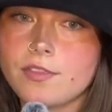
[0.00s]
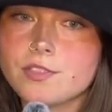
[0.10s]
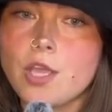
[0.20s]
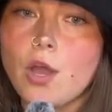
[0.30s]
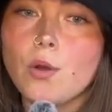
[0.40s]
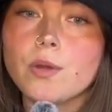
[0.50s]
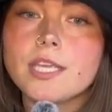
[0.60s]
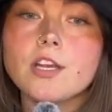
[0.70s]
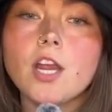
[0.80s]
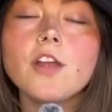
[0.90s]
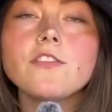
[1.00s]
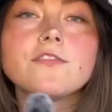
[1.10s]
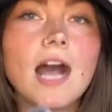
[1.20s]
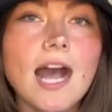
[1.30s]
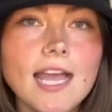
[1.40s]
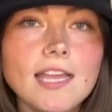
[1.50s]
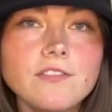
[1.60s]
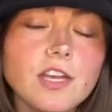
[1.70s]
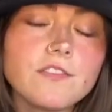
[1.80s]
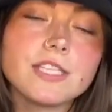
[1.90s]
So here are 5
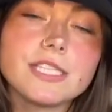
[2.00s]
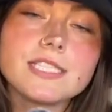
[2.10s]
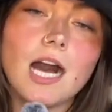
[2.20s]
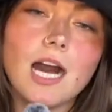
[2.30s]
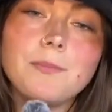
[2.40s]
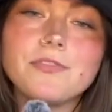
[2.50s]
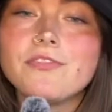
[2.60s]
of the top